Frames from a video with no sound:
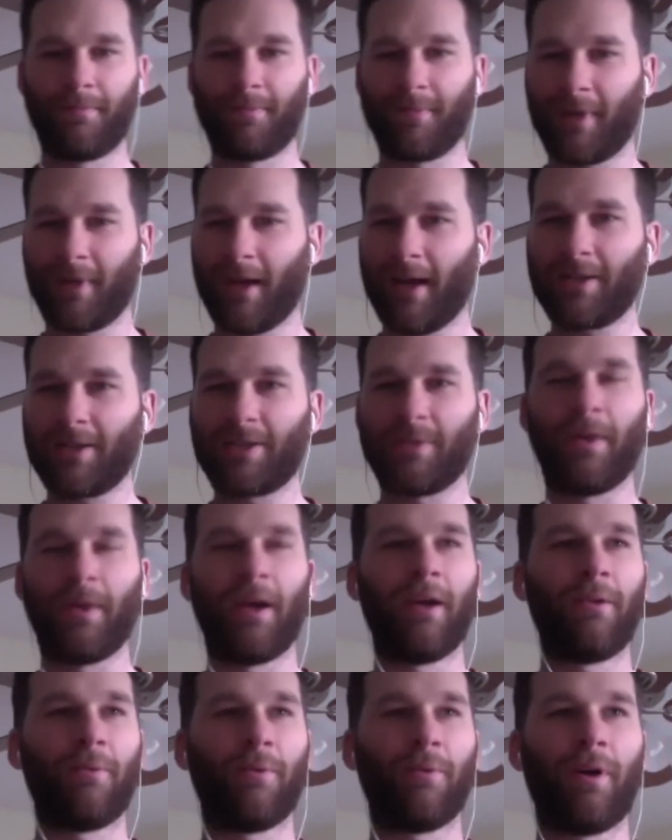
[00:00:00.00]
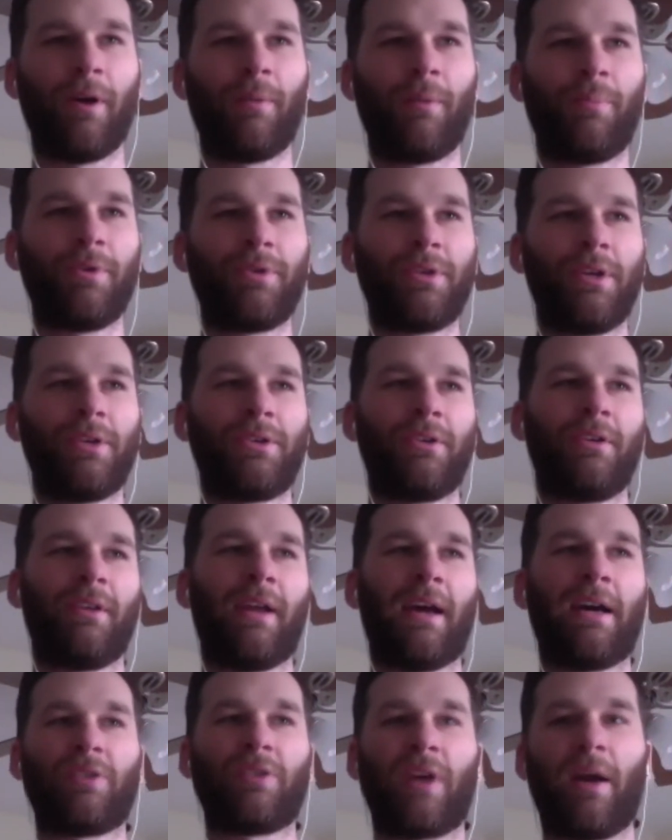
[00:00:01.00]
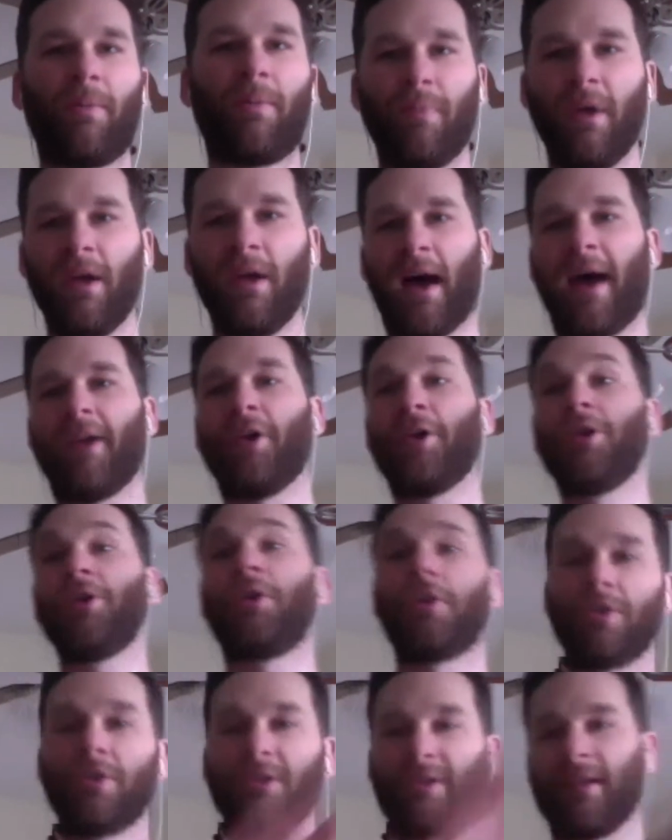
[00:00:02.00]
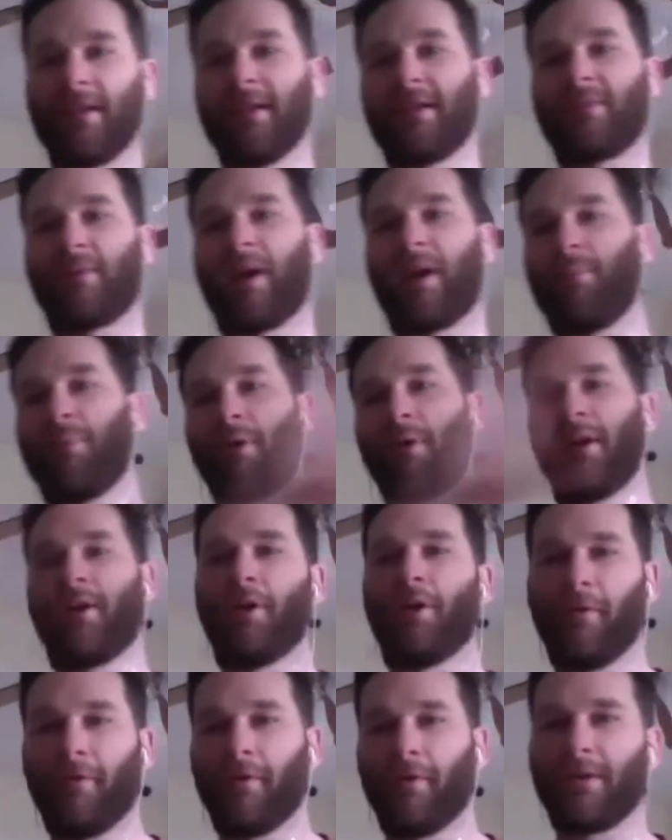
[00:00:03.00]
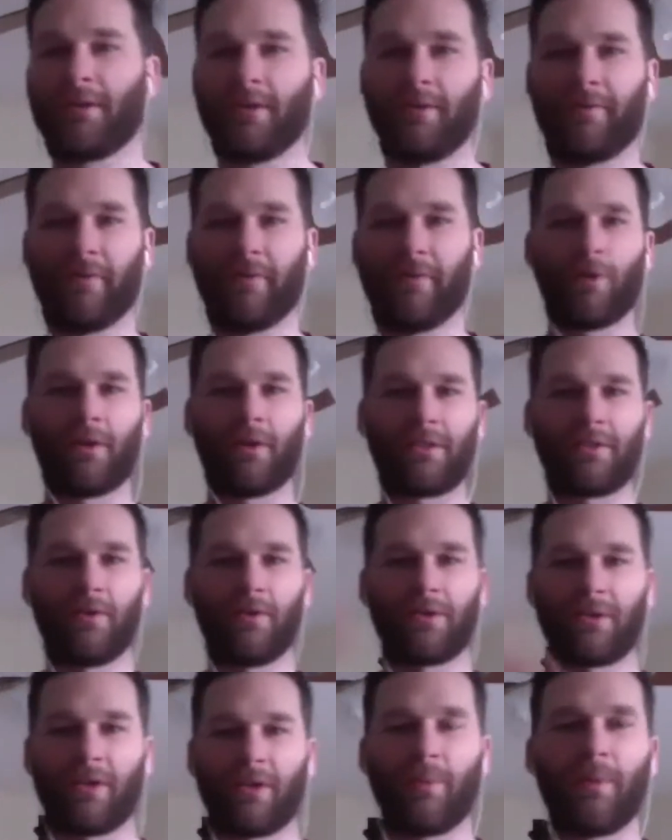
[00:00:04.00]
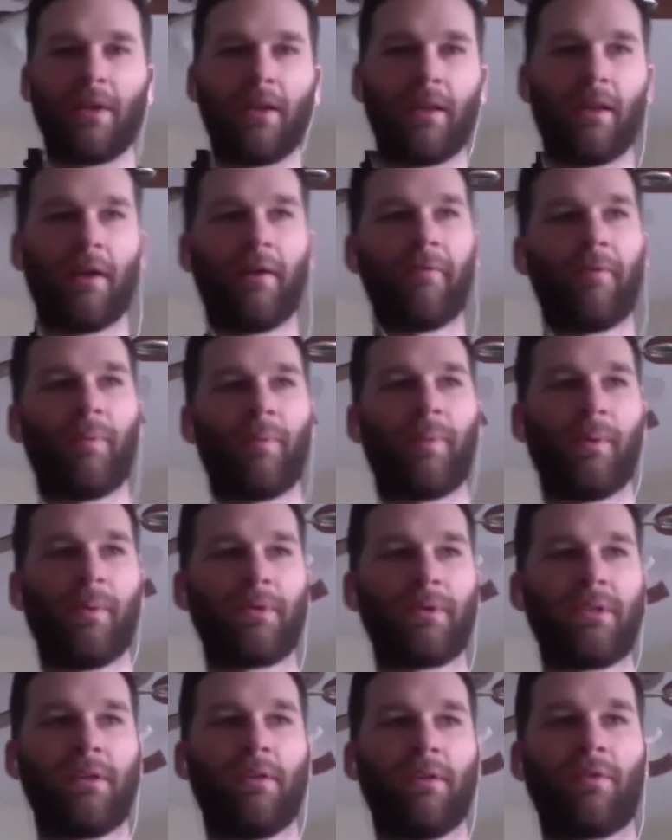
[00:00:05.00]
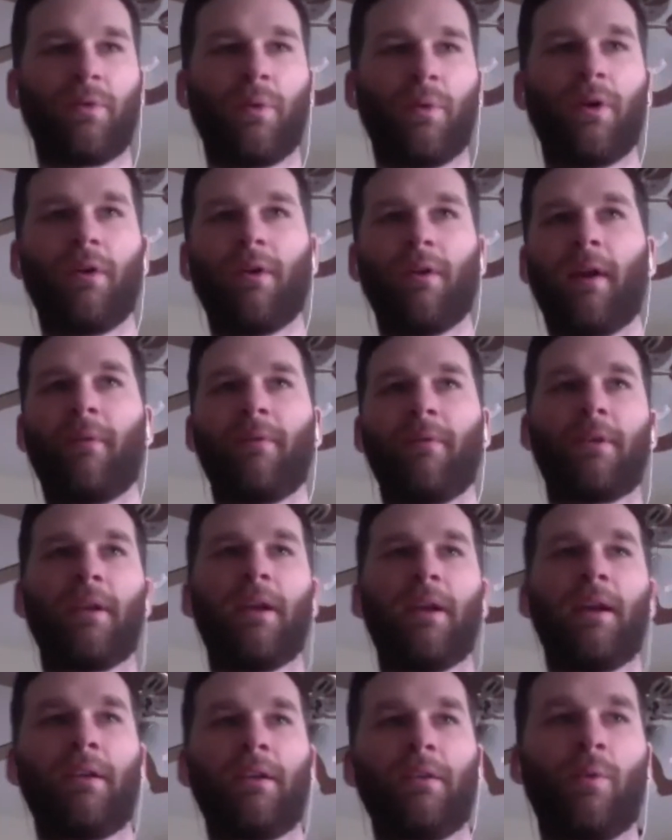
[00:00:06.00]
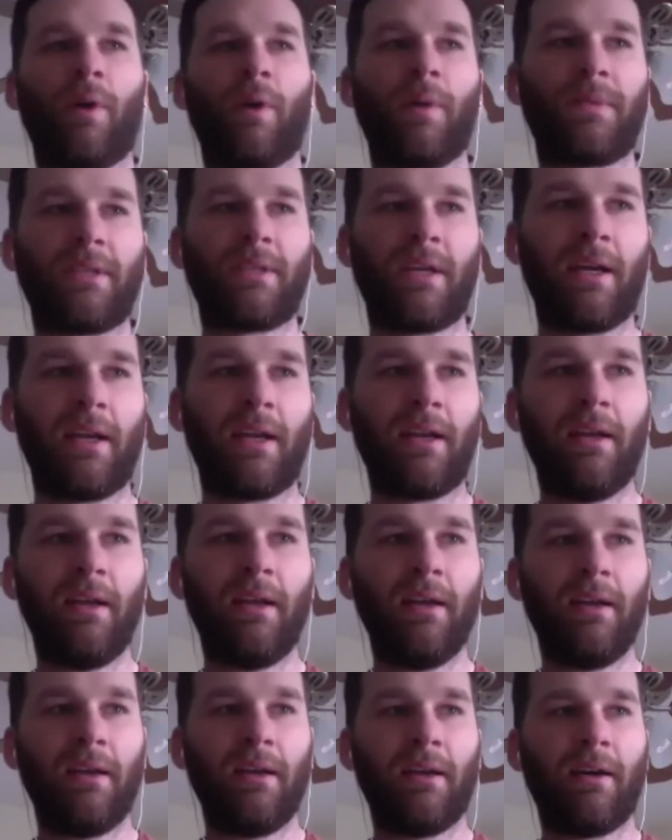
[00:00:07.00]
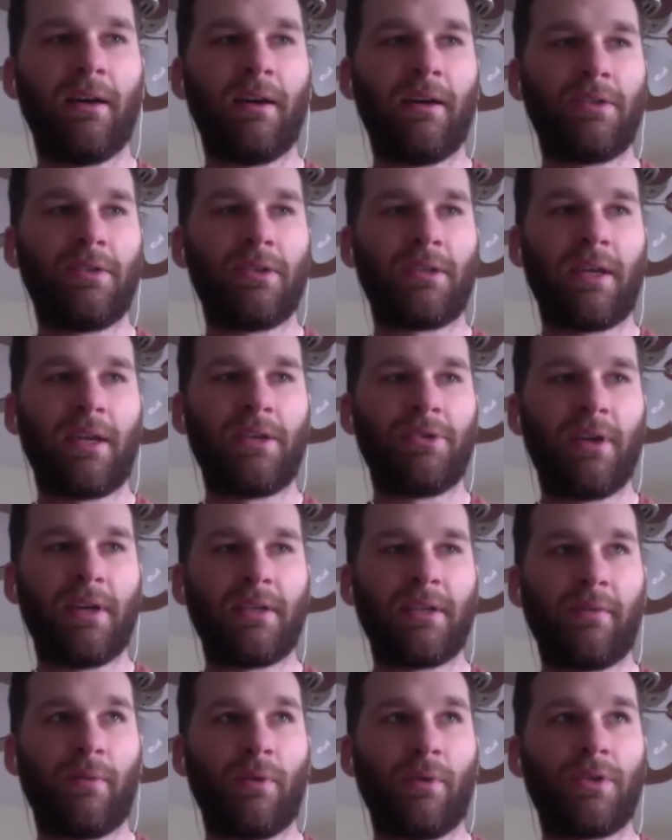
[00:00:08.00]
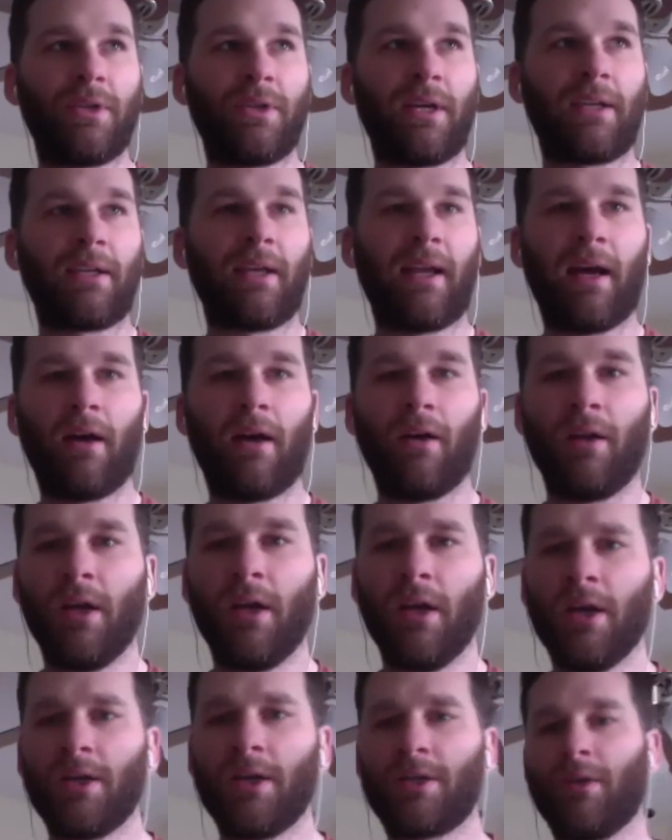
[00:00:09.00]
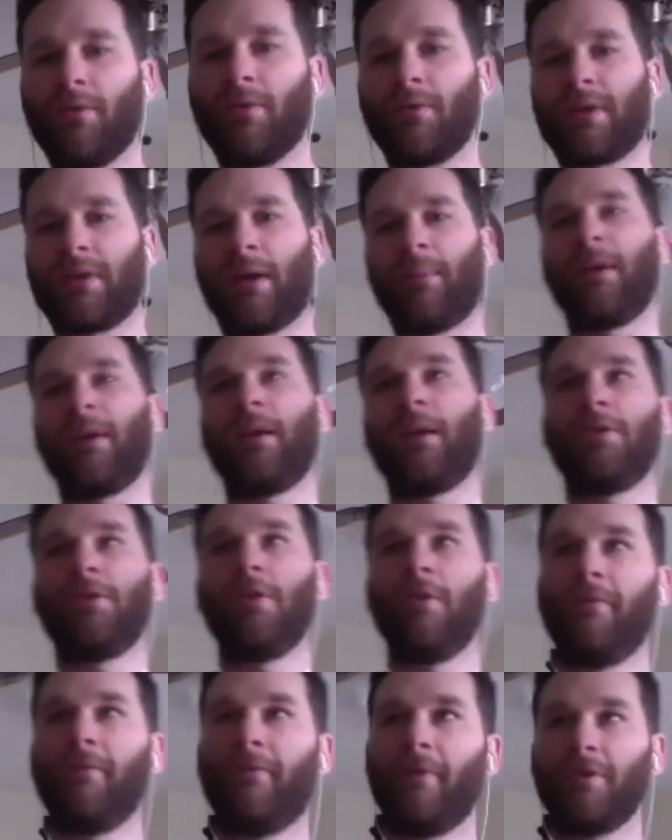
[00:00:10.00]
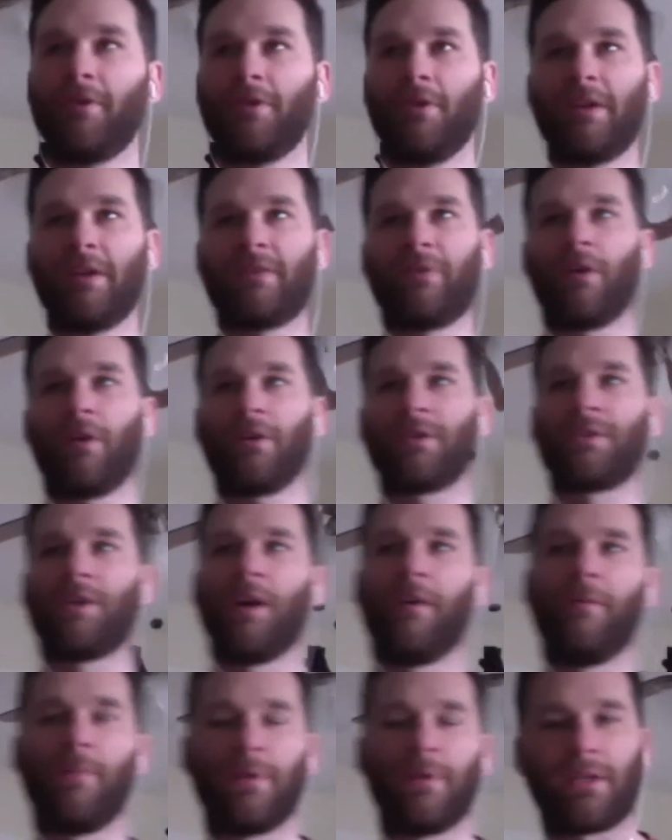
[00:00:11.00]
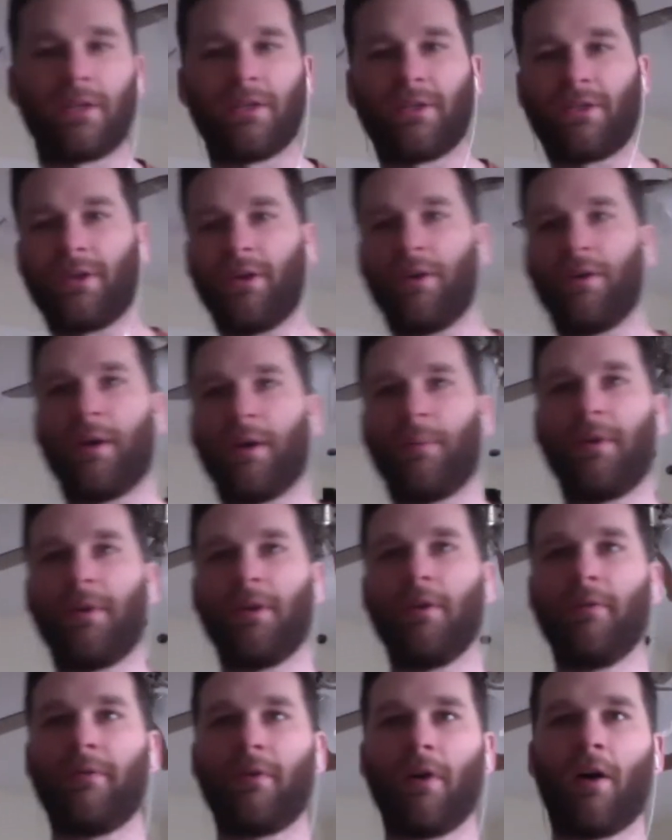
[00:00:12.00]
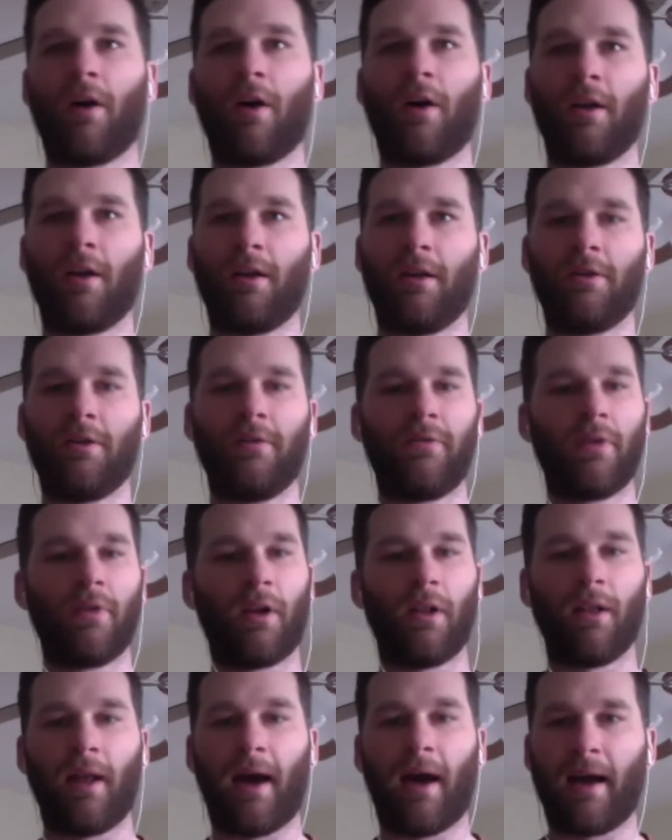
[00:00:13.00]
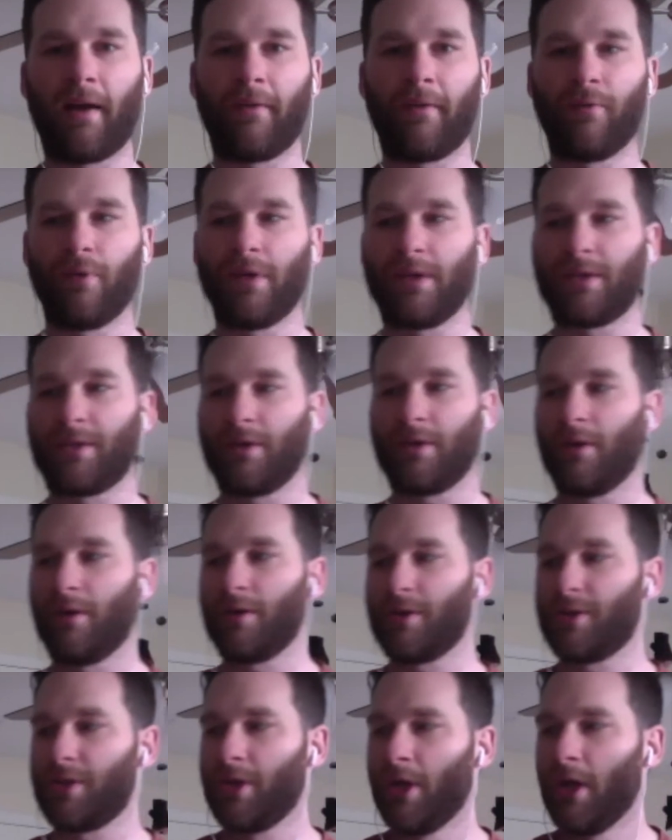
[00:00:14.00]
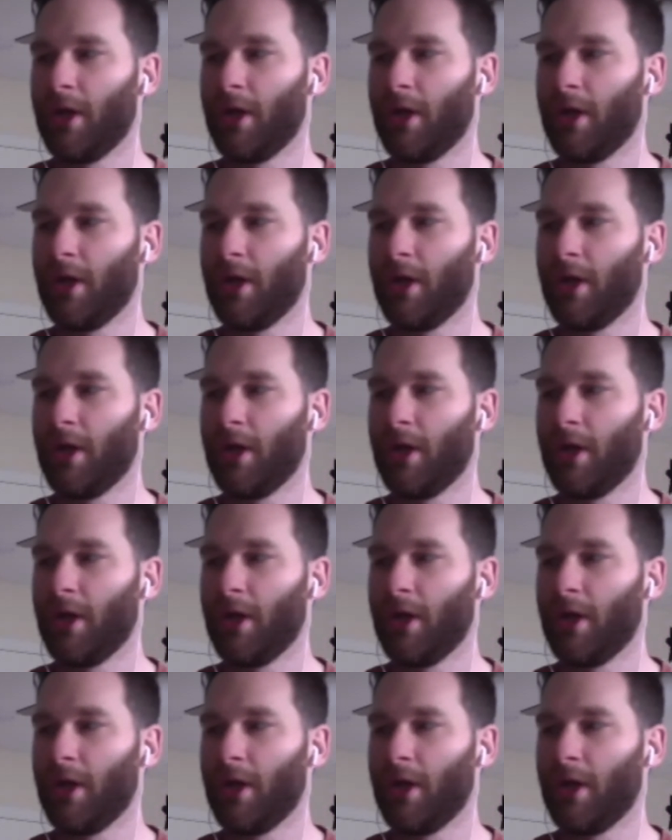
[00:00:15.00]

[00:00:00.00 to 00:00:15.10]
Gotcha, man. Well, I appreciate sharing that. So I know you couldn't see this, but I brought it over into the focus, so it's going to be there for people to see your Twitter and everything and the website, just in case you guys ever want to check that out. So, I mean, as far as government's concerned, I mean, you've done a lot of research